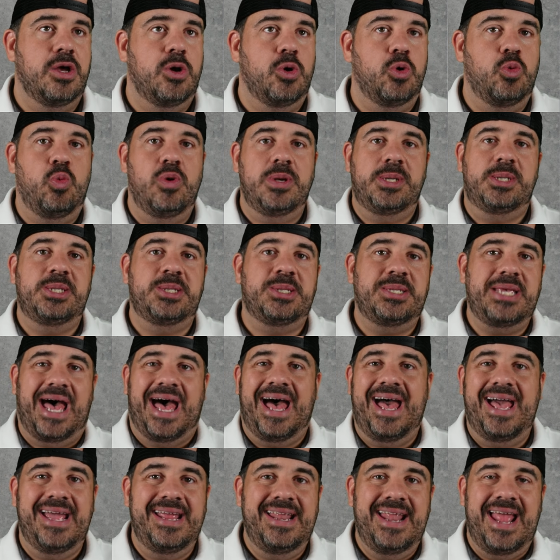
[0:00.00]
Which
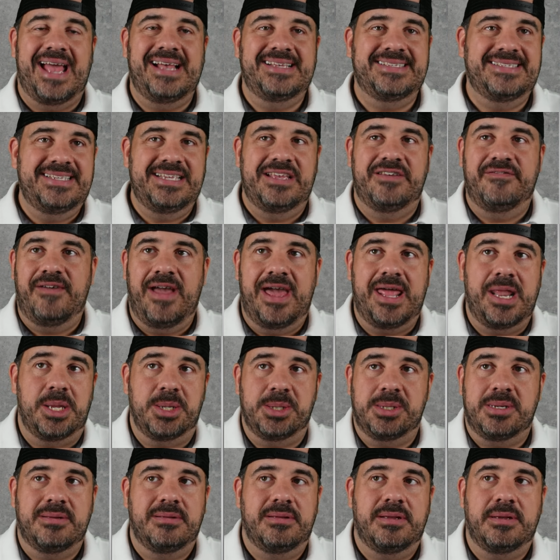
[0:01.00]
side has the advantage?